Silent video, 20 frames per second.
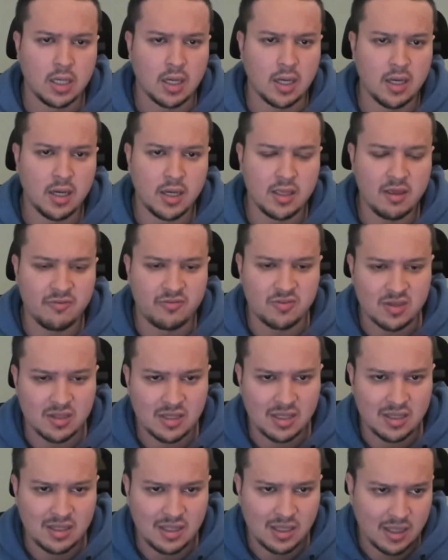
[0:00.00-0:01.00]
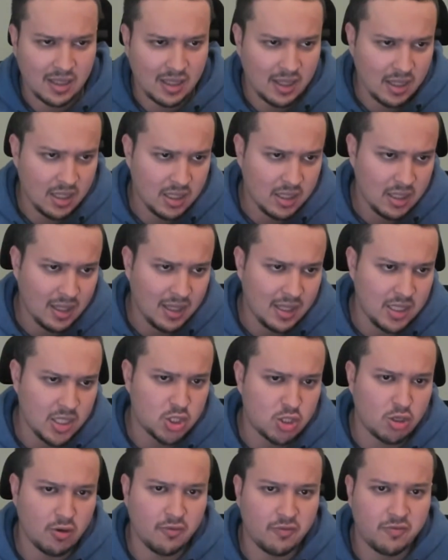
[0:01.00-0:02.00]
If king
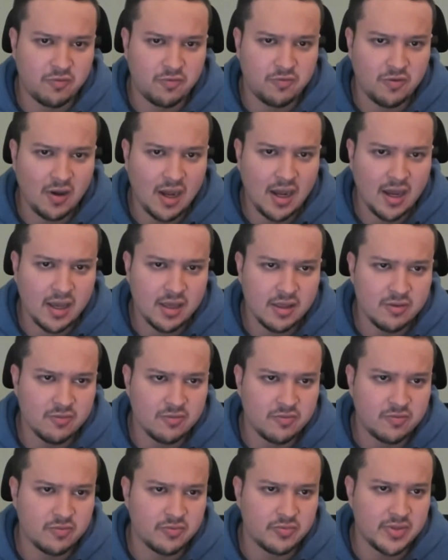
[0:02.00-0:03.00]
h5,